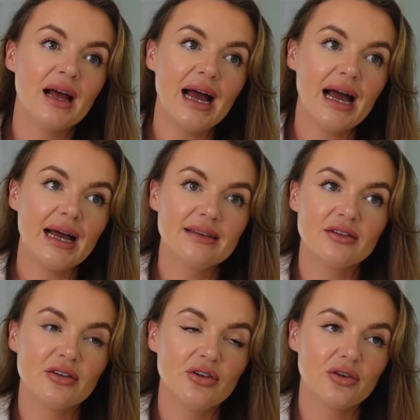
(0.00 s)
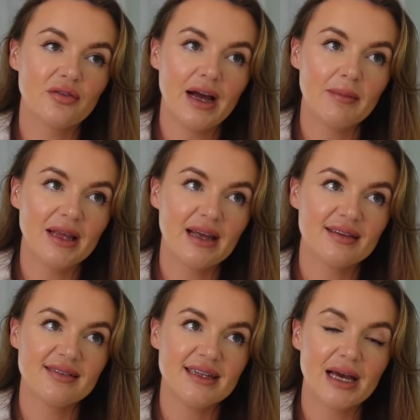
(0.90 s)
and your family get
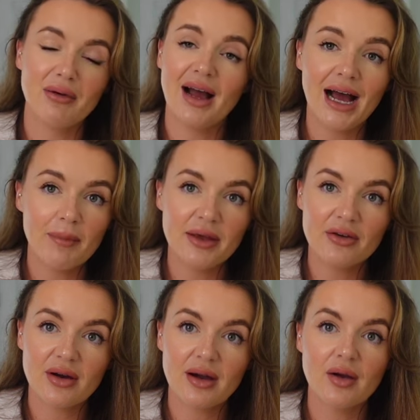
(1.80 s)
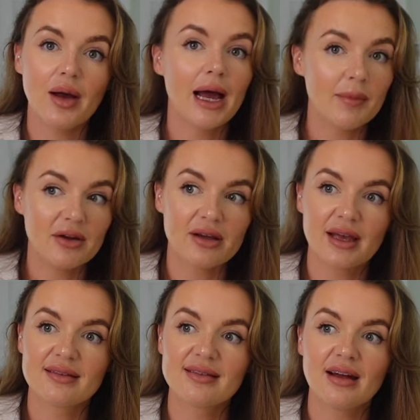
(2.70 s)
to see how happy you are, how happy your
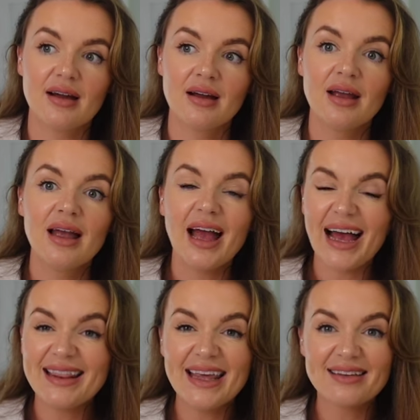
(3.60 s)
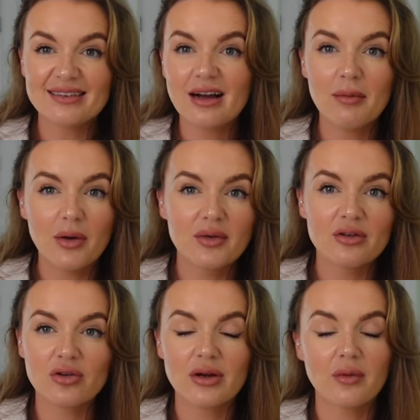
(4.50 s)
kids are, and they get to come out and
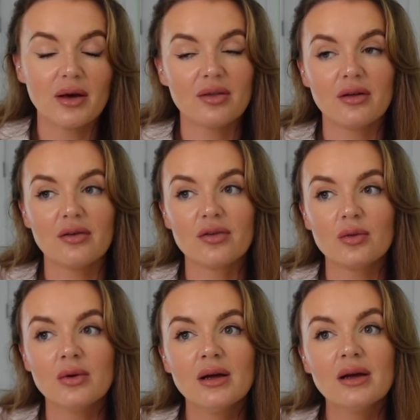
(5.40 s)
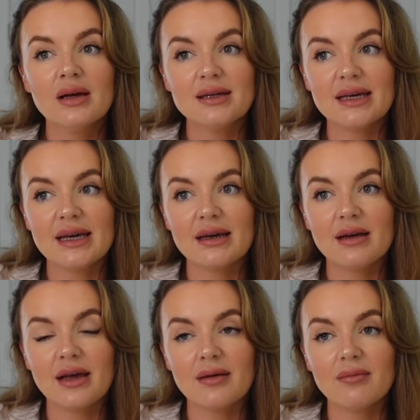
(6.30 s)
enjoy it with you. So yeah,
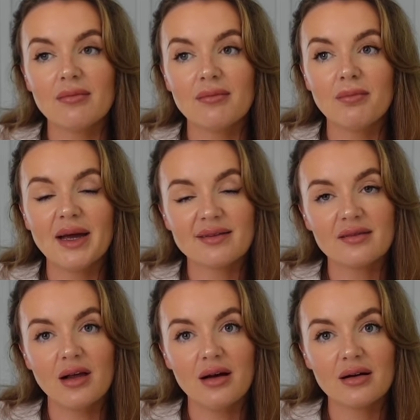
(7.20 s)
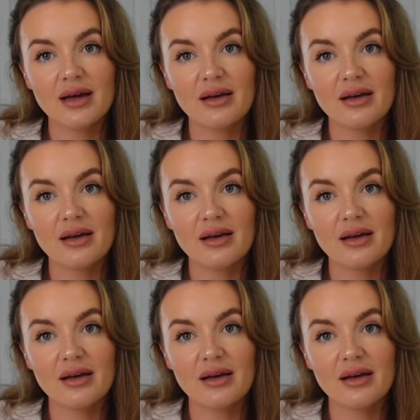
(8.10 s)
um, best of luck